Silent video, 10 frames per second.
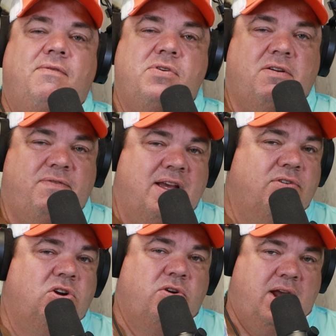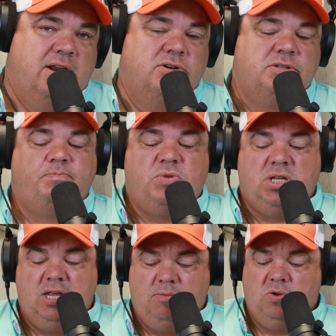for your favorite creators
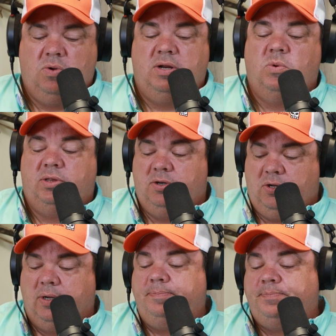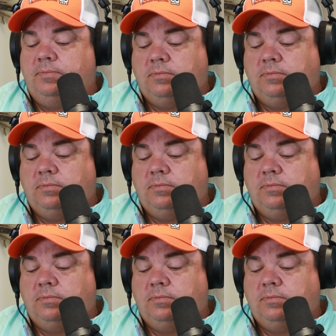to keep doing what they're doing